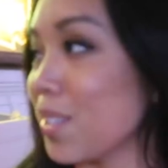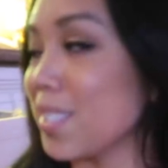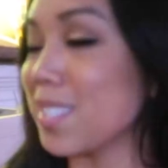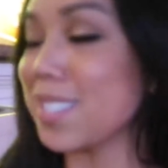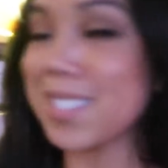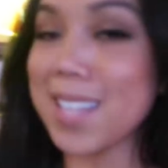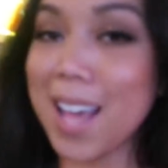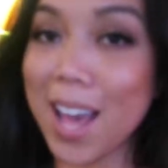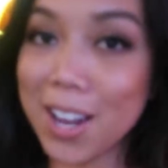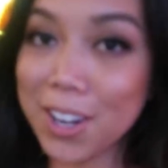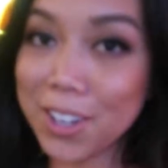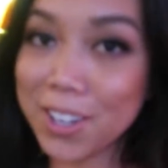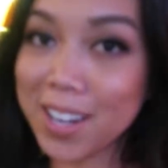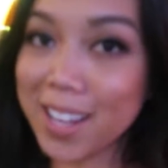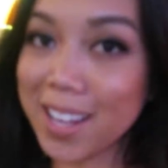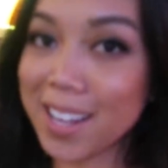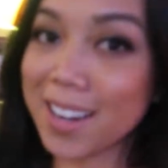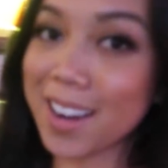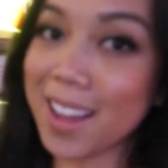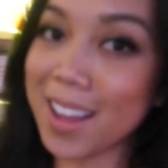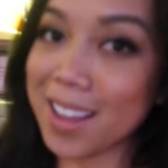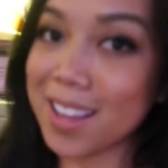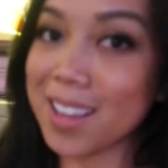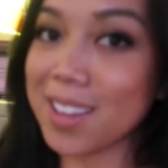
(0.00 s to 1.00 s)
It's
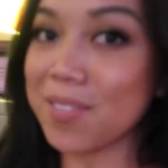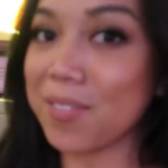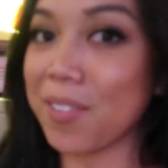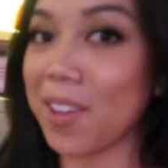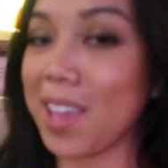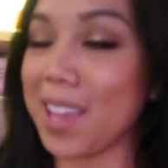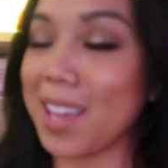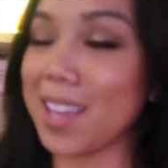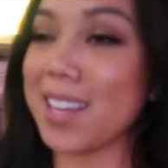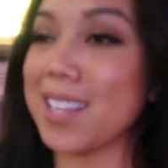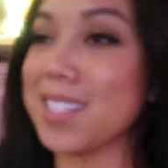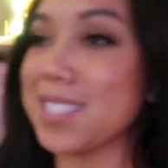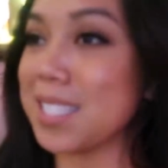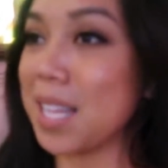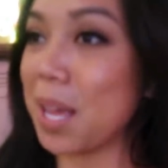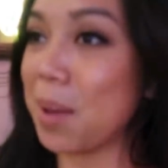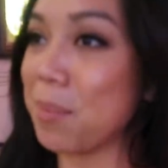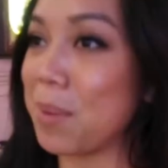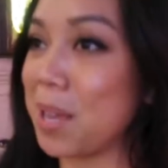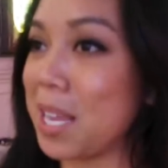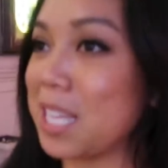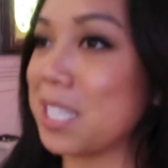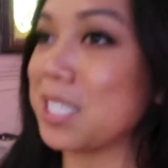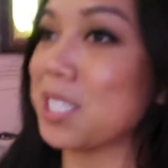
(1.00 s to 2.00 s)
Saturday night in Vegas.
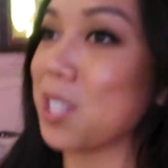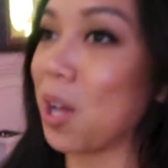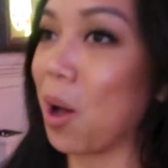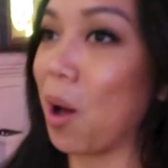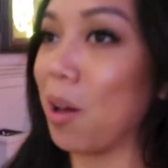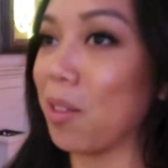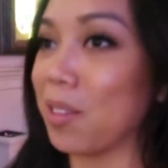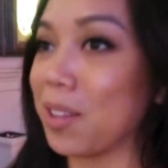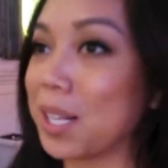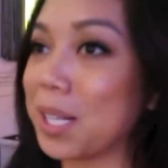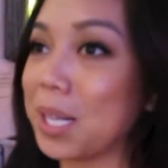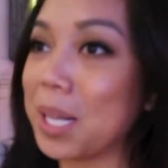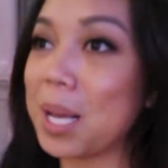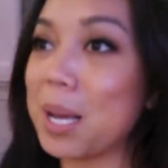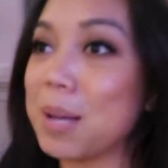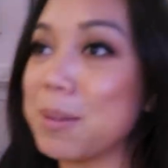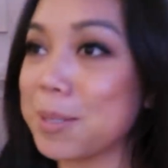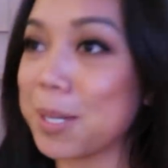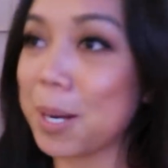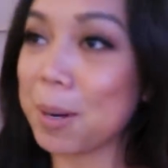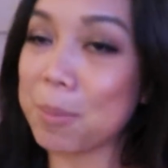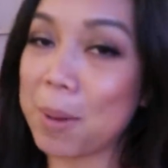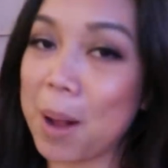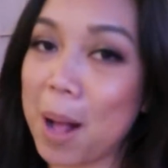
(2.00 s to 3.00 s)
That means all the clubs are